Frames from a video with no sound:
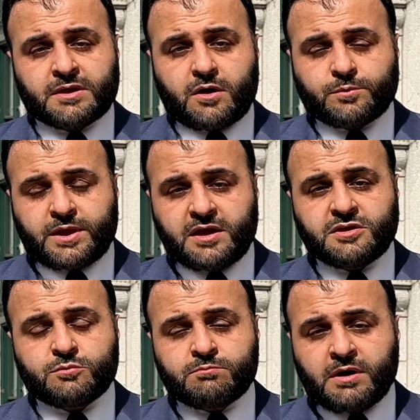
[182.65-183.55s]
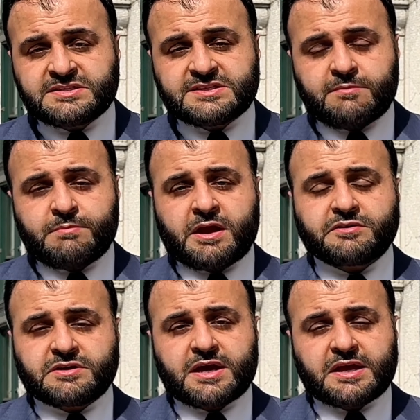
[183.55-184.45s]
Okay. You must get
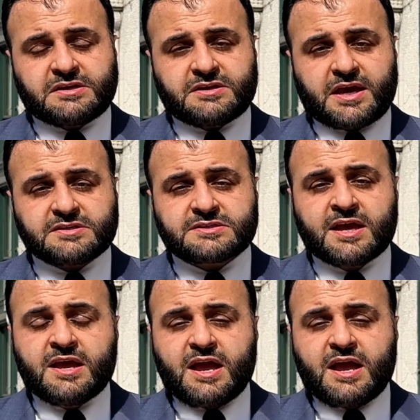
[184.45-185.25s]
married in 90 days.